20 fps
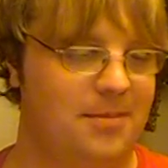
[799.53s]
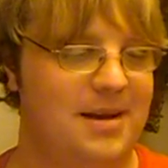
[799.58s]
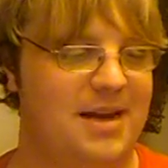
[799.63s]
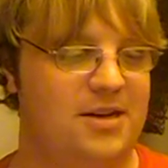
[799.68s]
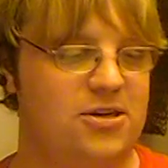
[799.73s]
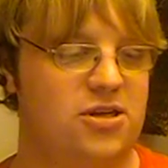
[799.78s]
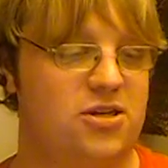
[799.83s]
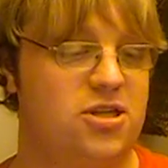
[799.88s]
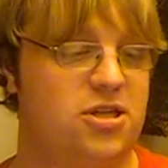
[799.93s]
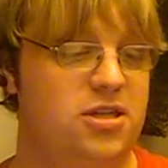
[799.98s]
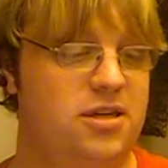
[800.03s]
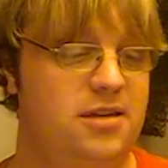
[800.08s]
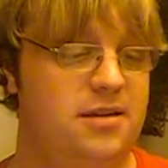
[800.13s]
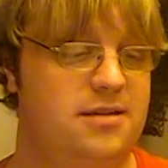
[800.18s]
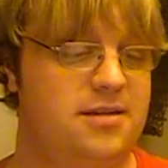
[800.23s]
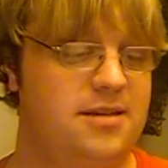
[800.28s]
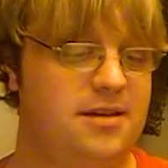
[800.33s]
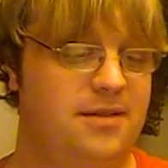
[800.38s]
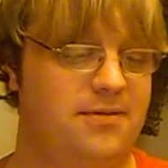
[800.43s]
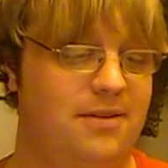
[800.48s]
magic
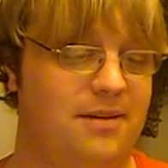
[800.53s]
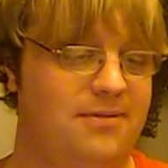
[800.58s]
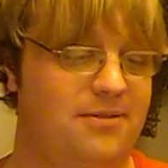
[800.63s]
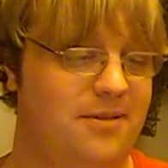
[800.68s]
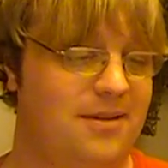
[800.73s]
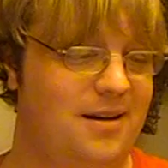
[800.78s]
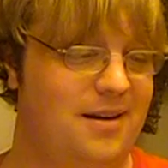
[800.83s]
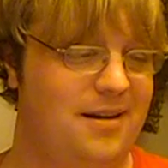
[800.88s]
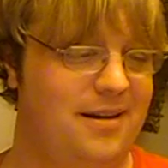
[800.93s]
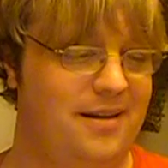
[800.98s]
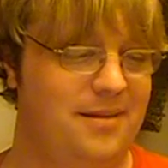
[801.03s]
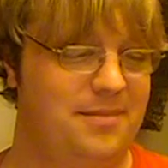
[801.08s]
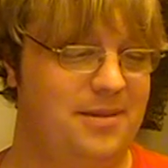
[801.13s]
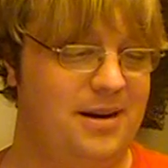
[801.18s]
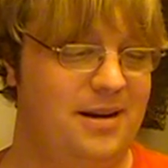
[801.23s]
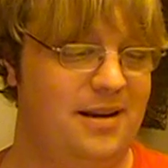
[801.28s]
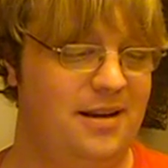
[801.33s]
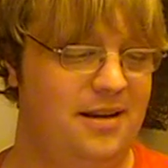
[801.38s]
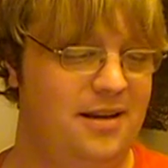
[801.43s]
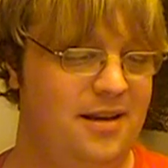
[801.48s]
sheet, see if I forgot
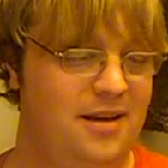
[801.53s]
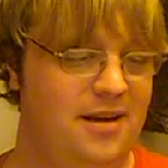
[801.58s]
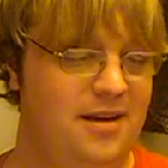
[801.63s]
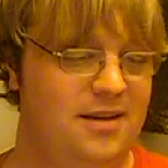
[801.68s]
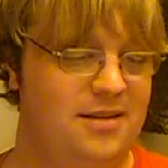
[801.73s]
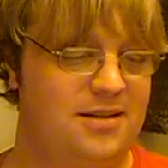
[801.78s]
anybody.